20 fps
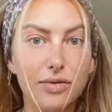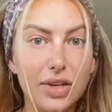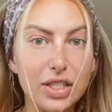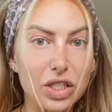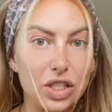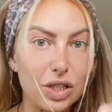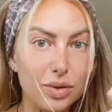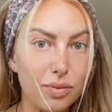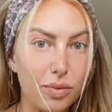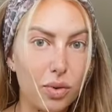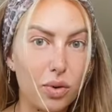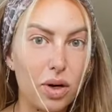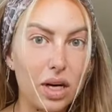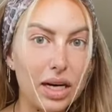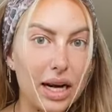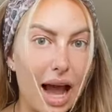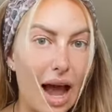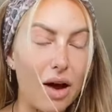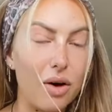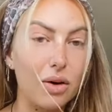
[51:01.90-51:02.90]
your vision
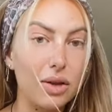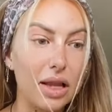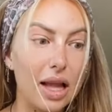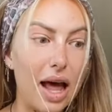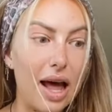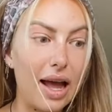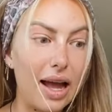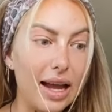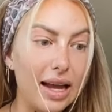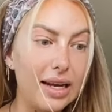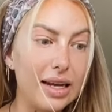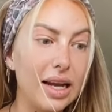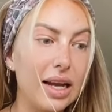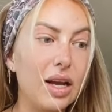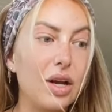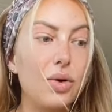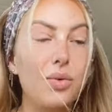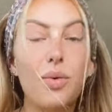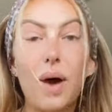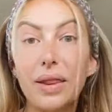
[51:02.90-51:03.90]
board outline,
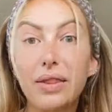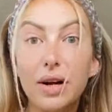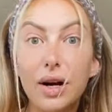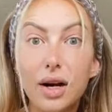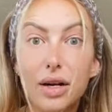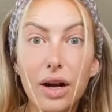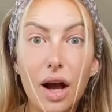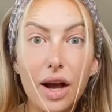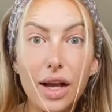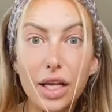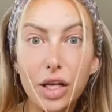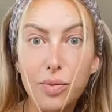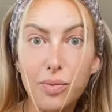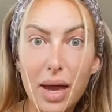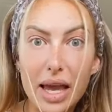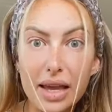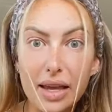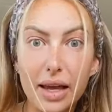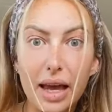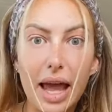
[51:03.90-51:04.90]
whether or not
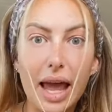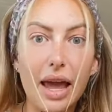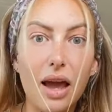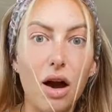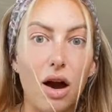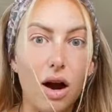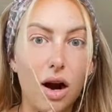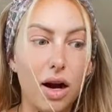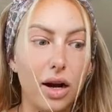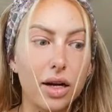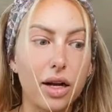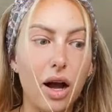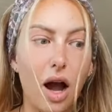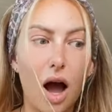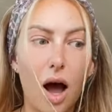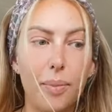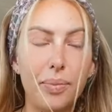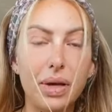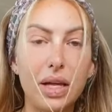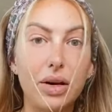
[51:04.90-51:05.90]
you make a hard
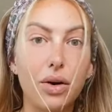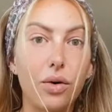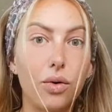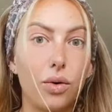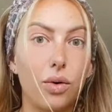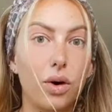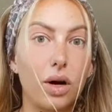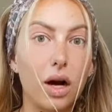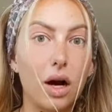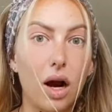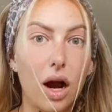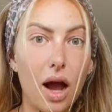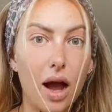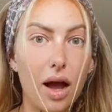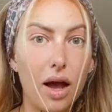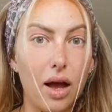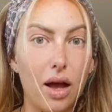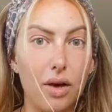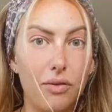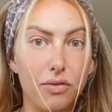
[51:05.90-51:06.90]
copy or
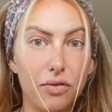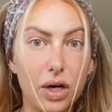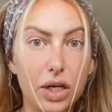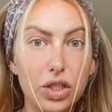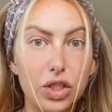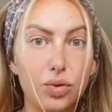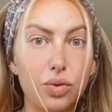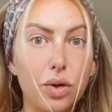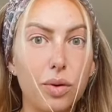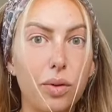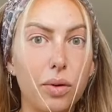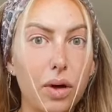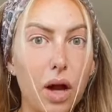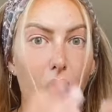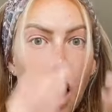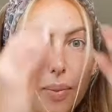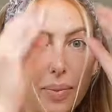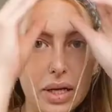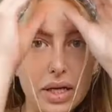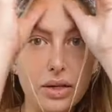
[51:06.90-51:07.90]
a virtual
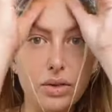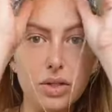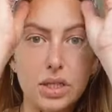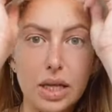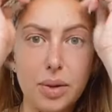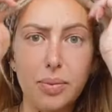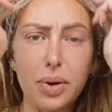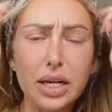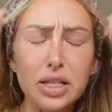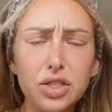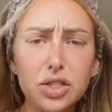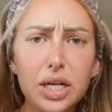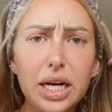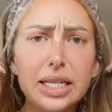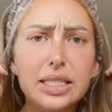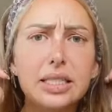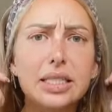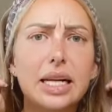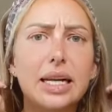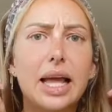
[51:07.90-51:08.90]
copy using
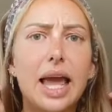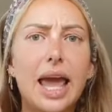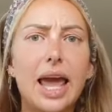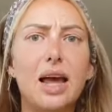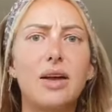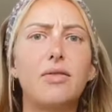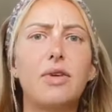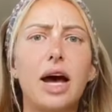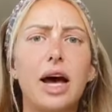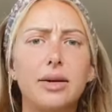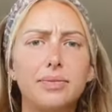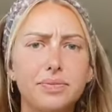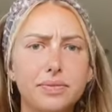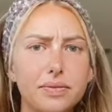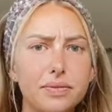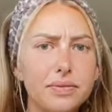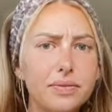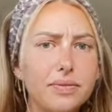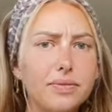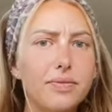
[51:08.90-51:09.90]
Pinterest and
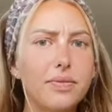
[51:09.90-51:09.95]
Canva.